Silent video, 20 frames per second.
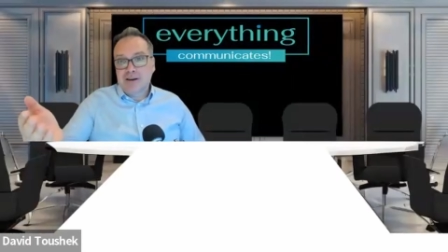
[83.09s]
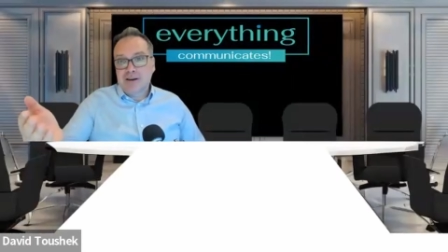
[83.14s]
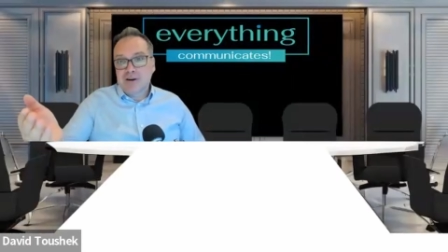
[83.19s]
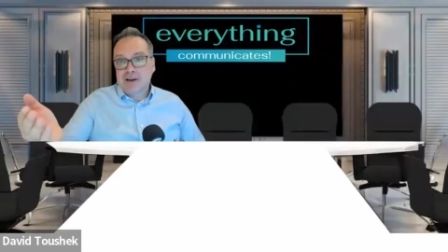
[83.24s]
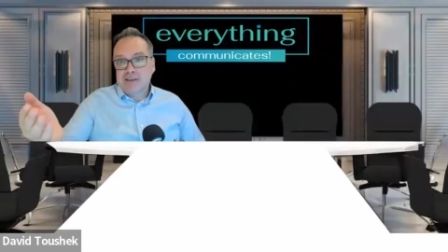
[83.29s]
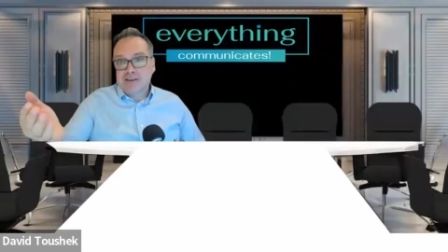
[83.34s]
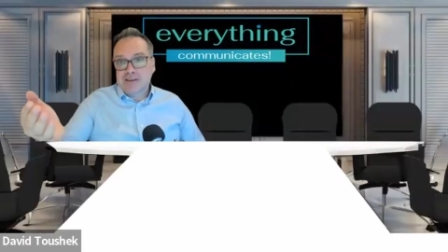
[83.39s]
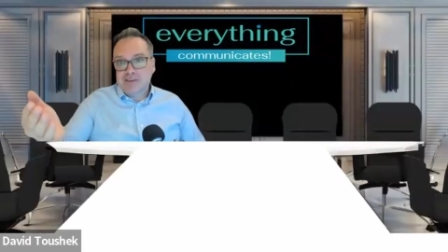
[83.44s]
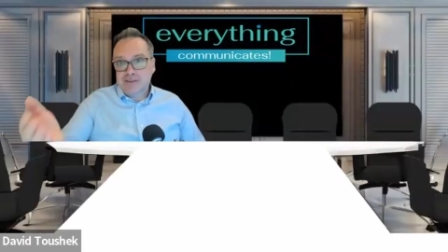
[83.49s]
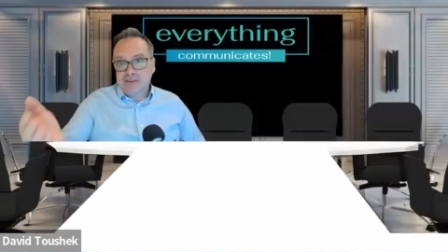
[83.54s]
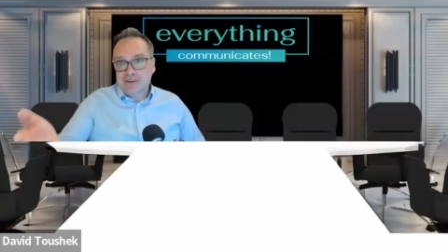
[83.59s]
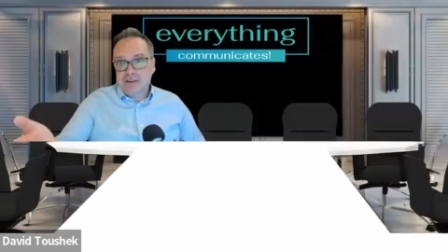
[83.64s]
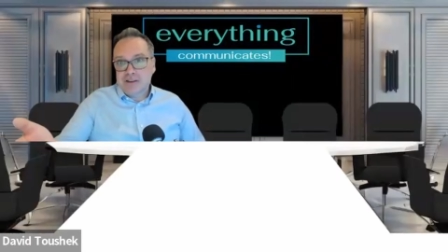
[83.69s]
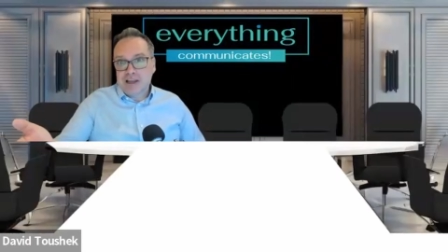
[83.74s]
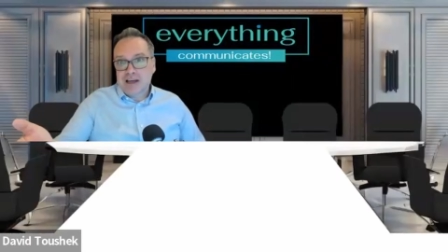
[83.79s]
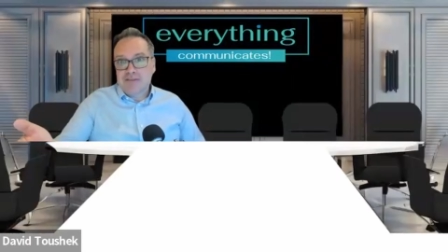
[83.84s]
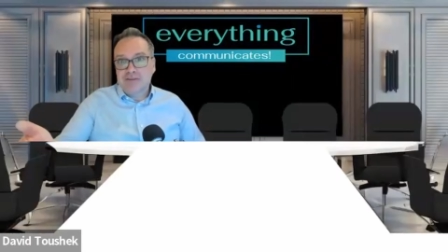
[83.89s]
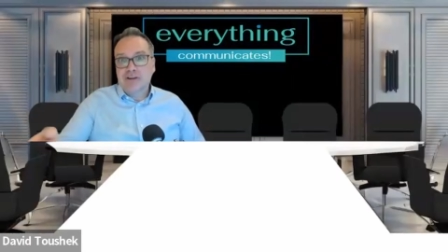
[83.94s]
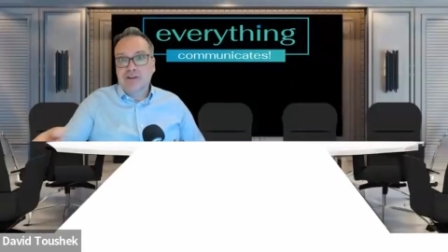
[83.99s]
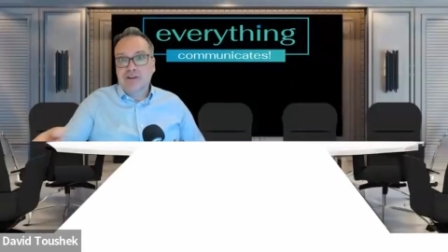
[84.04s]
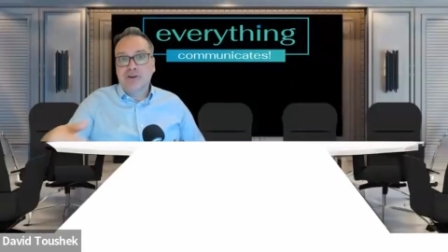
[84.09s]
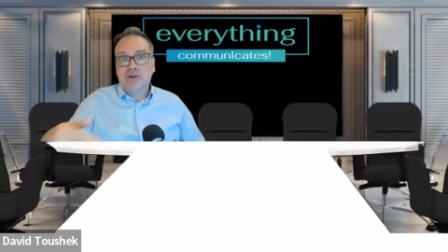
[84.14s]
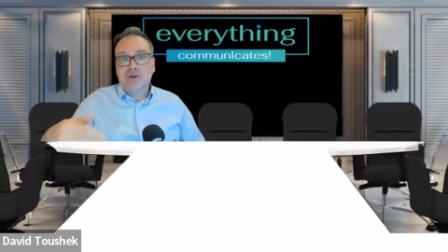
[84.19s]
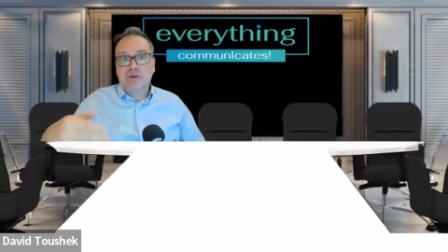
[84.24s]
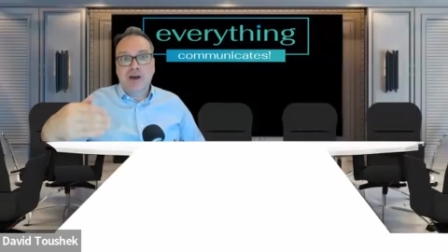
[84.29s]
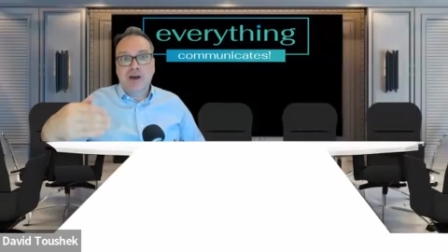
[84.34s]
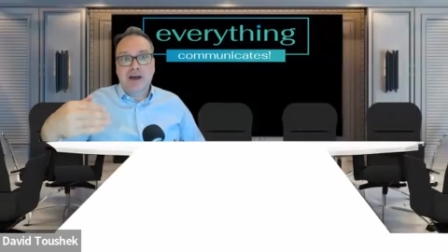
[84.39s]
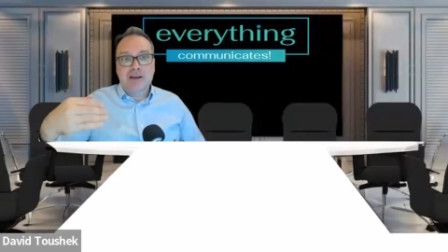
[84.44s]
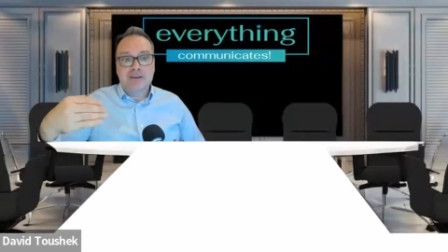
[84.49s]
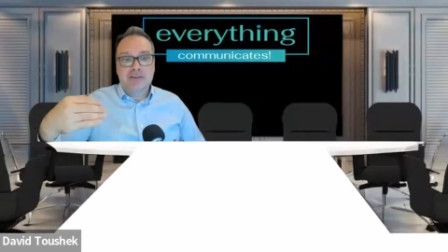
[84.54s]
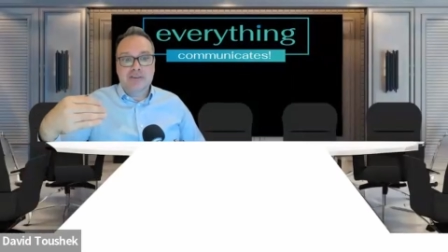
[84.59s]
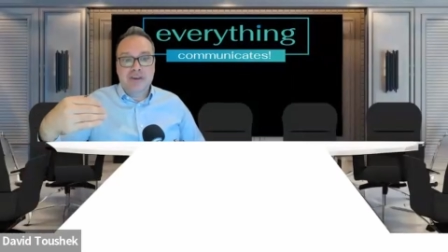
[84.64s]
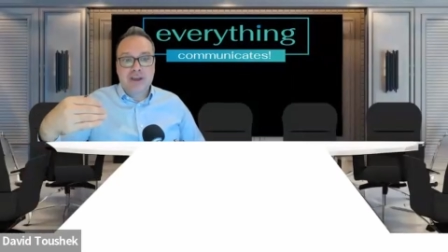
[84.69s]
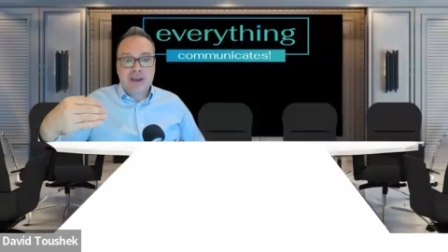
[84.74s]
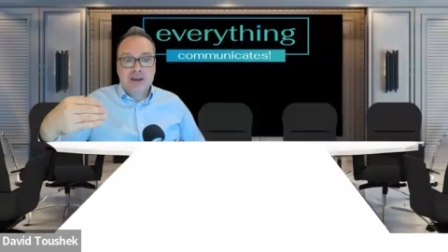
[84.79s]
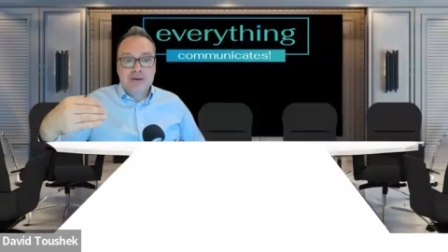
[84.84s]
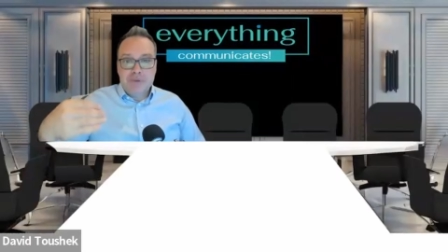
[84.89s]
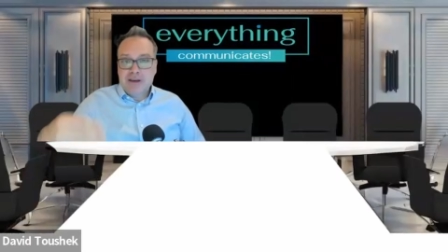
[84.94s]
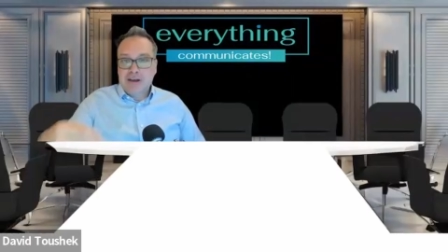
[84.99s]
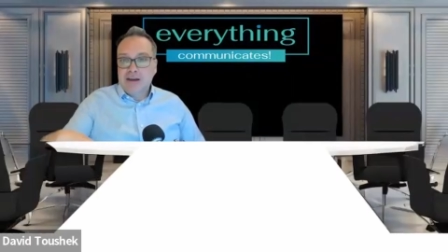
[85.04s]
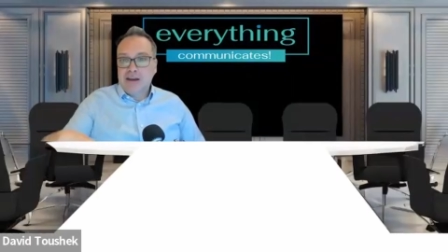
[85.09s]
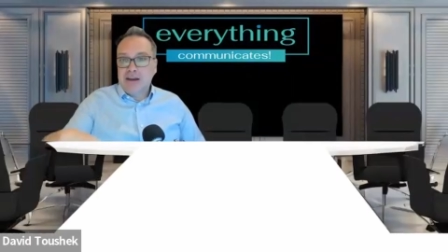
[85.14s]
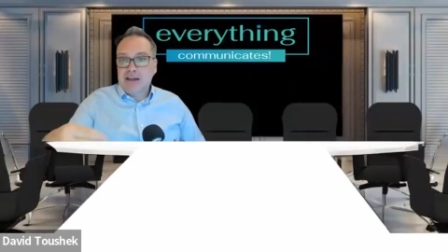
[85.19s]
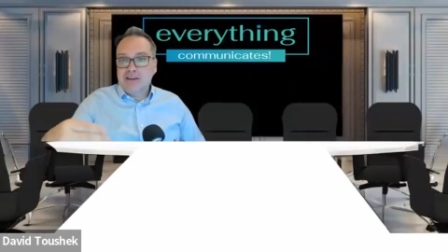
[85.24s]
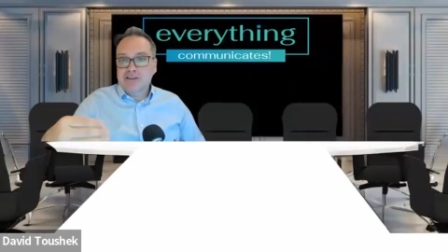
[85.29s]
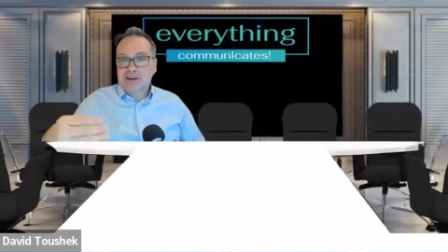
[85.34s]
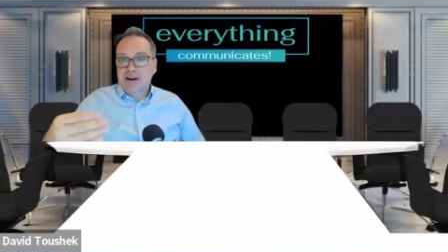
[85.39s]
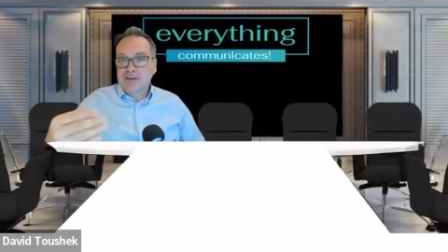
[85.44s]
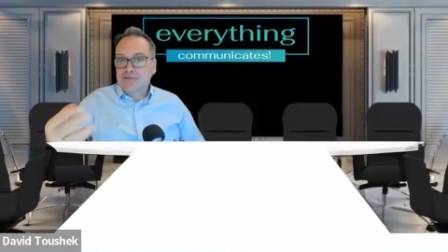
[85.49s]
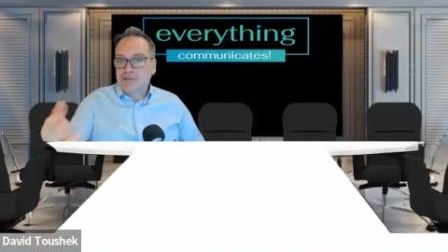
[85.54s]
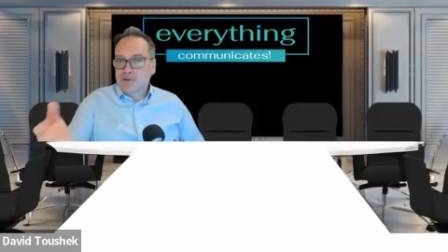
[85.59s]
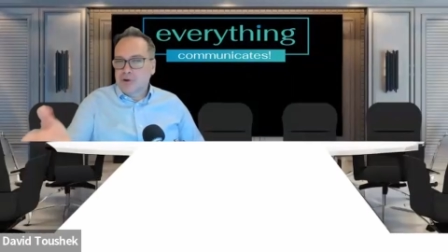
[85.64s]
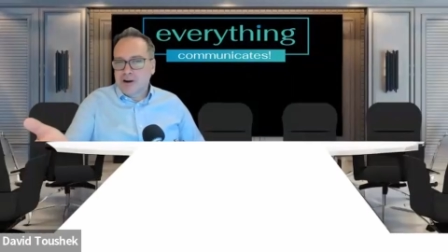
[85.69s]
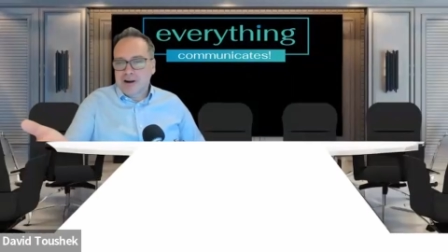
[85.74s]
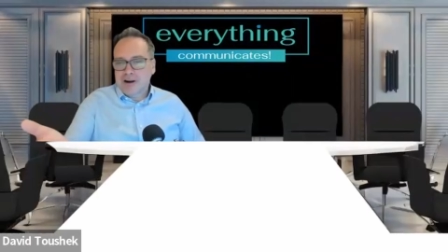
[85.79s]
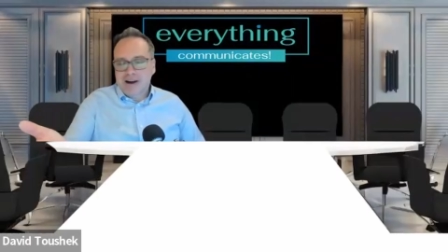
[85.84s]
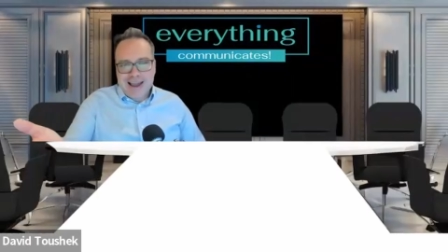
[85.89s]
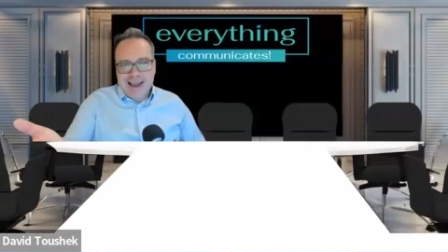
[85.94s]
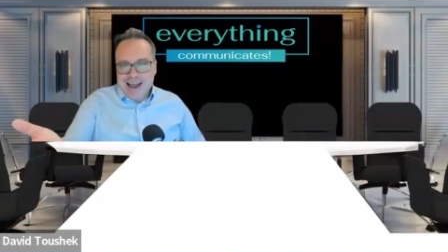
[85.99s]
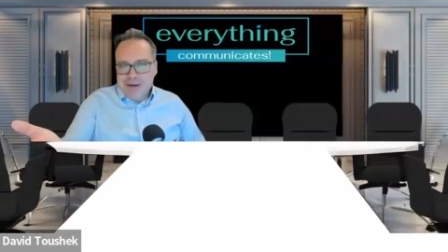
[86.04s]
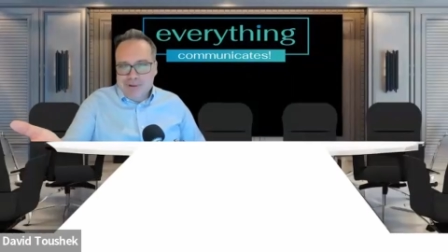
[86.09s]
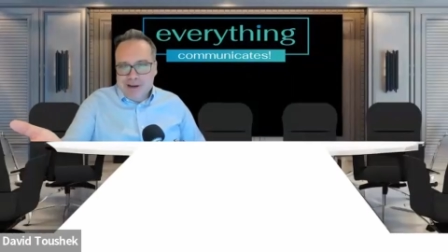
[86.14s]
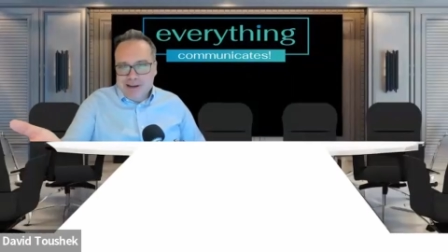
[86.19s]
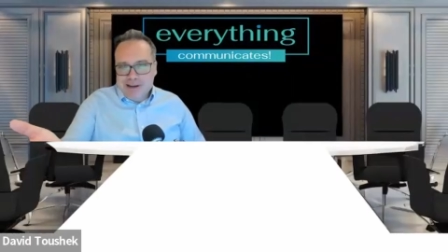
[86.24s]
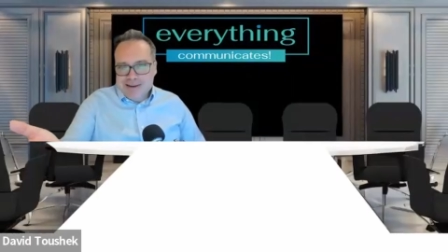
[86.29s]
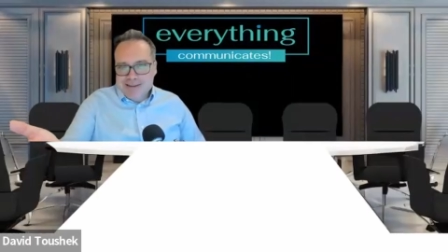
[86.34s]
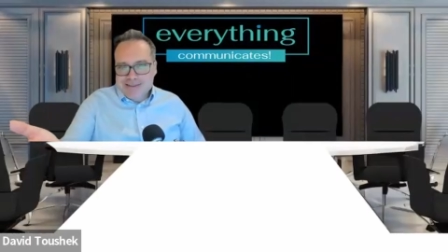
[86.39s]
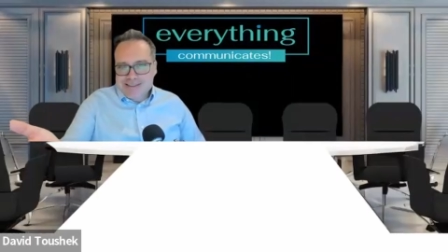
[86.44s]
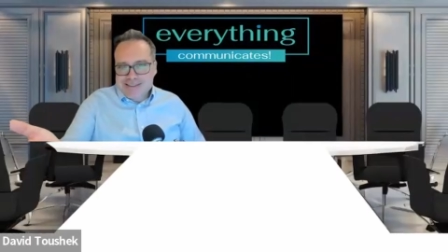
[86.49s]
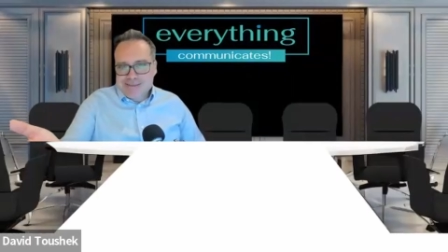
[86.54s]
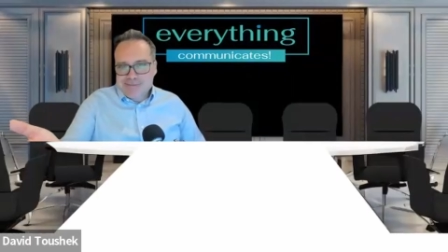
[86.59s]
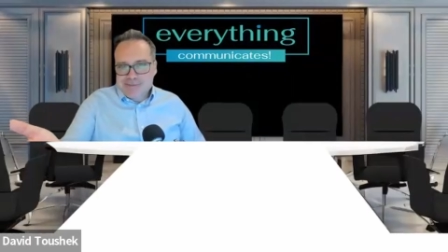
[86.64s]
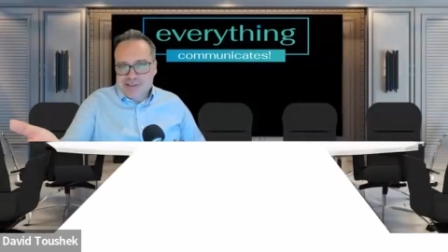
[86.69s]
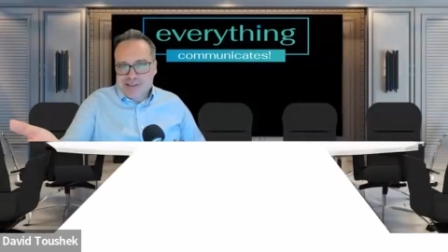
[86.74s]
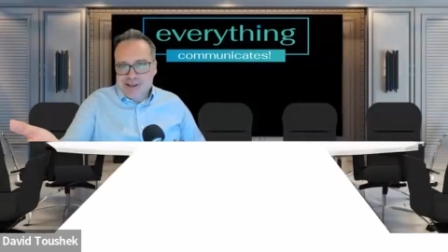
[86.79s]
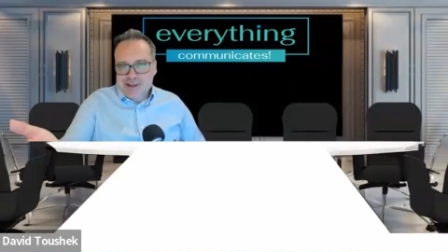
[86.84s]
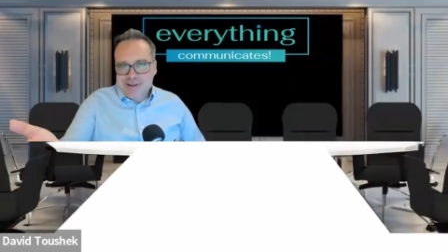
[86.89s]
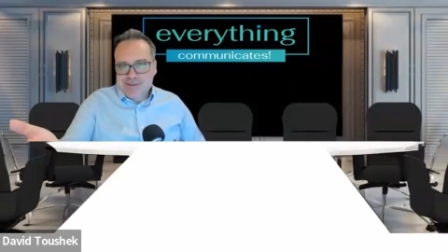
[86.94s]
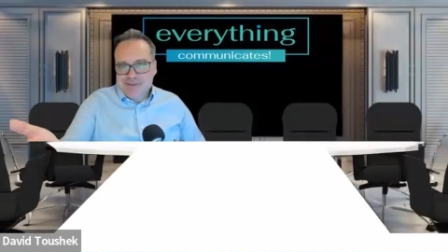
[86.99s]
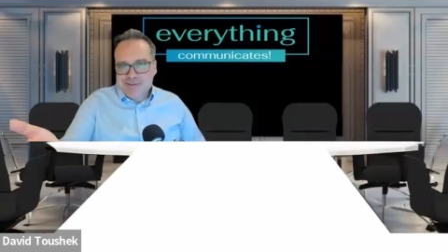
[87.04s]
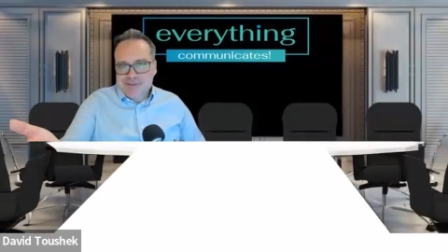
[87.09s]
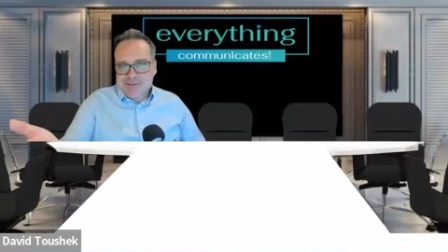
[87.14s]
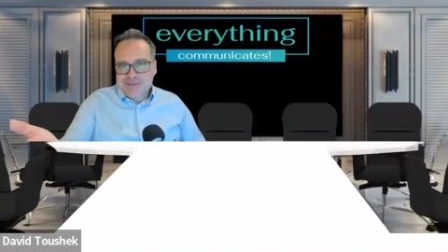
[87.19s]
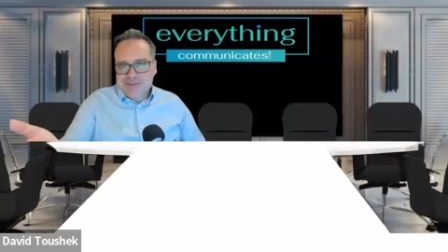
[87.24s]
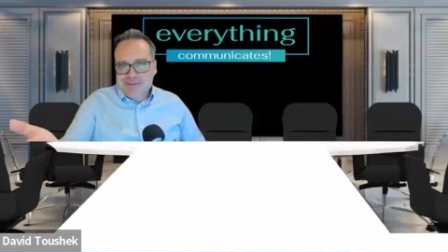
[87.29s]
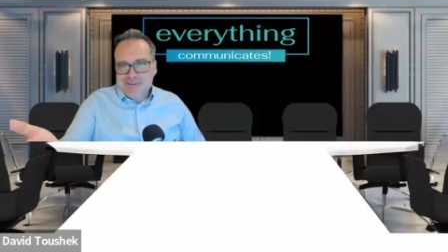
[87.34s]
at the C level who has been in HR for how many years is it, Michelle?